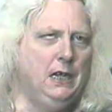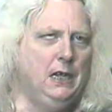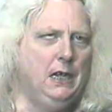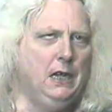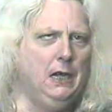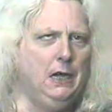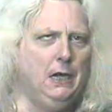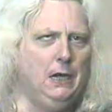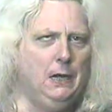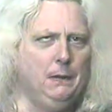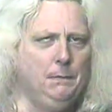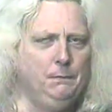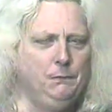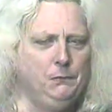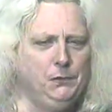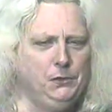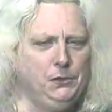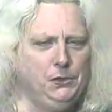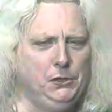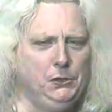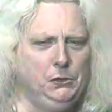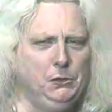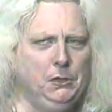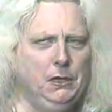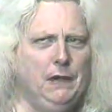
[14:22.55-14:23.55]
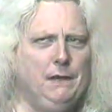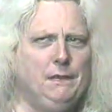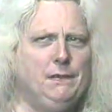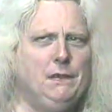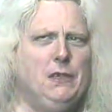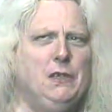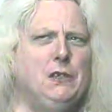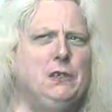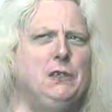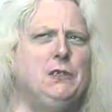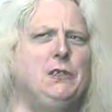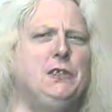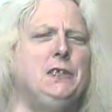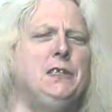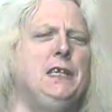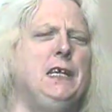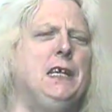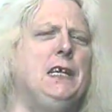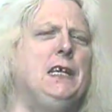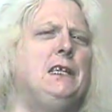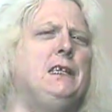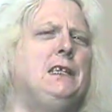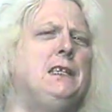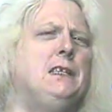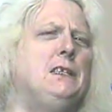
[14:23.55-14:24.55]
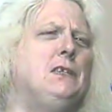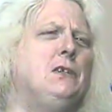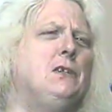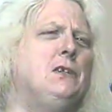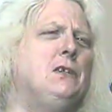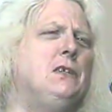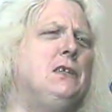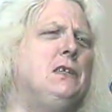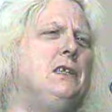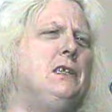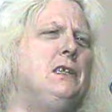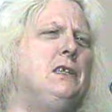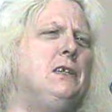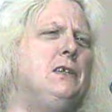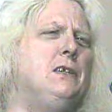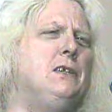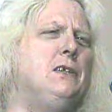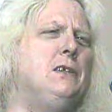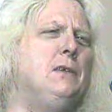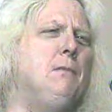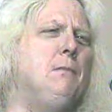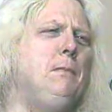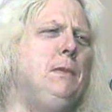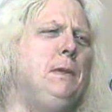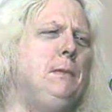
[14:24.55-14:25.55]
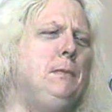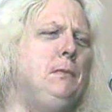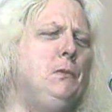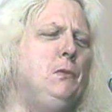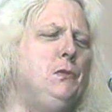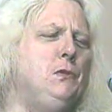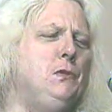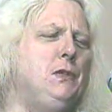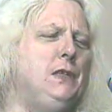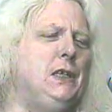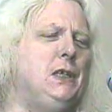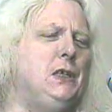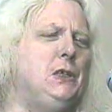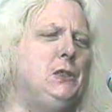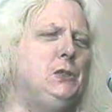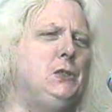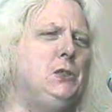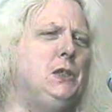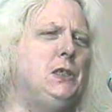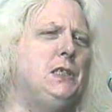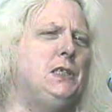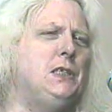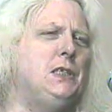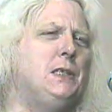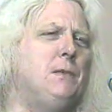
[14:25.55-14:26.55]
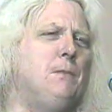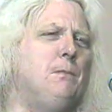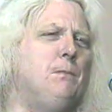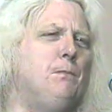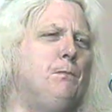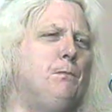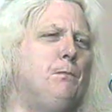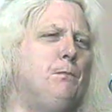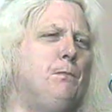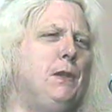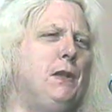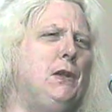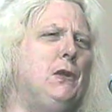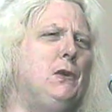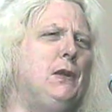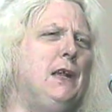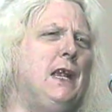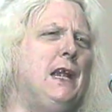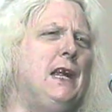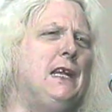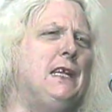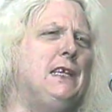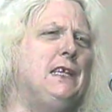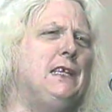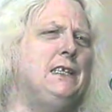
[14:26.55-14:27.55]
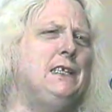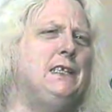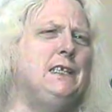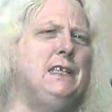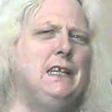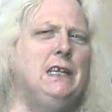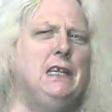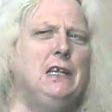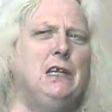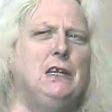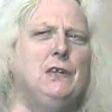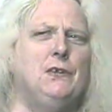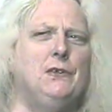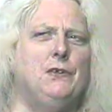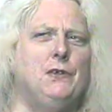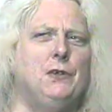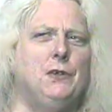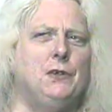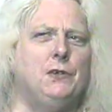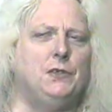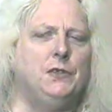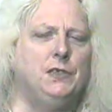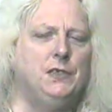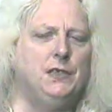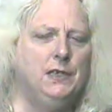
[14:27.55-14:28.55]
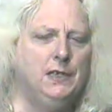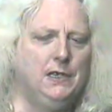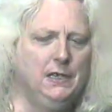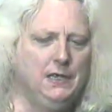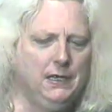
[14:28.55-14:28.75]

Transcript: Um, you have to understand that there's there's some people that are just better at it than others.